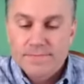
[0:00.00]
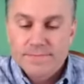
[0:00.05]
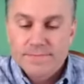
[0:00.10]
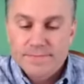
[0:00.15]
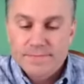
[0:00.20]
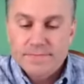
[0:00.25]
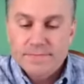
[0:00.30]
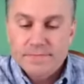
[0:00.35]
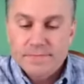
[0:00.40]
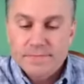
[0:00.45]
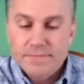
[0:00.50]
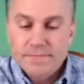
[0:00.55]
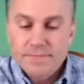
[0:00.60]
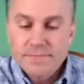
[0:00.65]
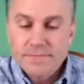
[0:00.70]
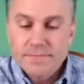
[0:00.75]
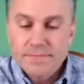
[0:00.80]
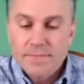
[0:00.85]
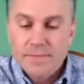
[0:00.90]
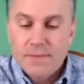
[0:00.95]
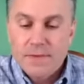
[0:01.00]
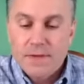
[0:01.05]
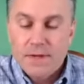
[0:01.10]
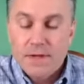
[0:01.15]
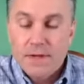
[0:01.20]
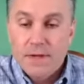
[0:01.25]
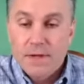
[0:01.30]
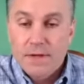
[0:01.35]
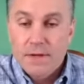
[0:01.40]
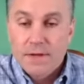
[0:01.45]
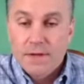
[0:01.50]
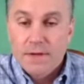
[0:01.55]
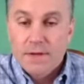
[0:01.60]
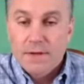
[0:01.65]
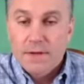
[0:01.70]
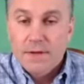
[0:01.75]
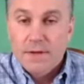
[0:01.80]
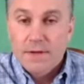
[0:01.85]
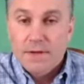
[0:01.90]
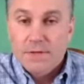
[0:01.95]

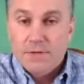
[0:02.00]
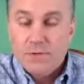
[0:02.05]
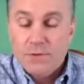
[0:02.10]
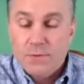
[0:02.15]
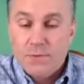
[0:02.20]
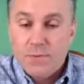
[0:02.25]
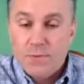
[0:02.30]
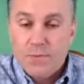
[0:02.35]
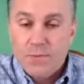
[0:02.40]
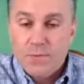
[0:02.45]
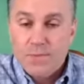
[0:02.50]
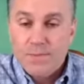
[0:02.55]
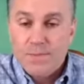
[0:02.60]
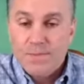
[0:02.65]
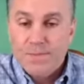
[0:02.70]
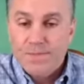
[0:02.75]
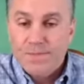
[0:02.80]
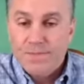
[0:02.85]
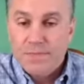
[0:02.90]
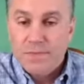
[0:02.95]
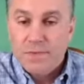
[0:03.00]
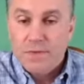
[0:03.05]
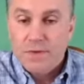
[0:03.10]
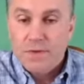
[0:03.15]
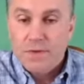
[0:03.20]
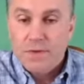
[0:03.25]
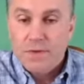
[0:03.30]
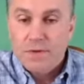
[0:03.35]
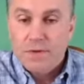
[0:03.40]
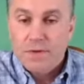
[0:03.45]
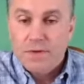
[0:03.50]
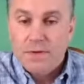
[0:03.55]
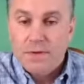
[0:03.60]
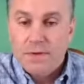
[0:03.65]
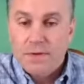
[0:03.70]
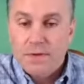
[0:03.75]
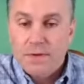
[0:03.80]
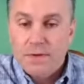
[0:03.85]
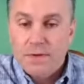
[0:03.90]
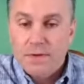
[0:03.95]

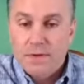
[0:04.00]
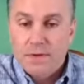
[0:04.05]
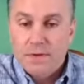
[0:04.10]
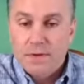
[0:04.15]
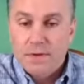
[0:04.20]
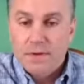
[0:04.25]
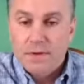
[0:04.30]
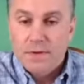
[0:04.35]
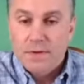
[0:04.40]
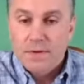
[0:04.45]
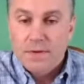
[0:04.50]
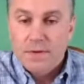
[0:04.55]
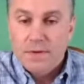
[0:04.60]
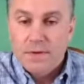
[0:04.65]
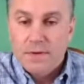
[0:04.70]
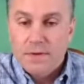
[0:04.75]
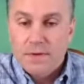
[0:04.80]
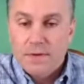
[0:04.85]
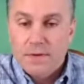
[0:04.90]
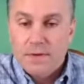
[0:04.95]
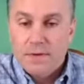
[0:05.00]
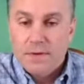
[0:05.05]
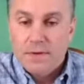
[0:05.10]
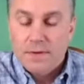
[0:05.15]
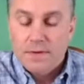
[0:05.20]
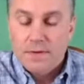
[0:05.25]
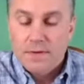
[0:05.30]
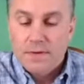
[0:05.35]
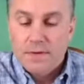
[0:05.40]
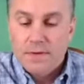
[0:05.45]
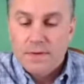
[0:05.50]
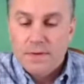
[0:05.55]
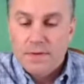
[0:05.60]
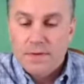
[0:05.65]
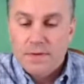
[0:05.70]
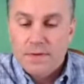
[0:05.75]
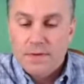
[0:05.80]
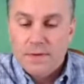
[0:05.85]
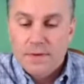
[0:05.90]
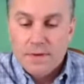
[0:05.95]

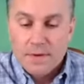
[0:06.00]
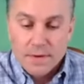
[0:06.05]
[no speech]